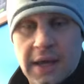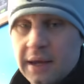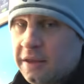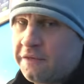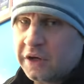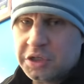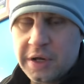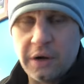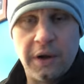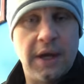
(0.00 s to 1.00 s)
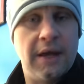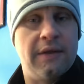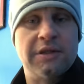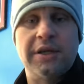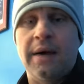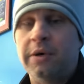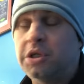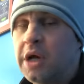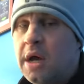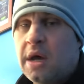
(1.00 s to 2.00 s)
You can get the fish dinner. You can get the sandwich.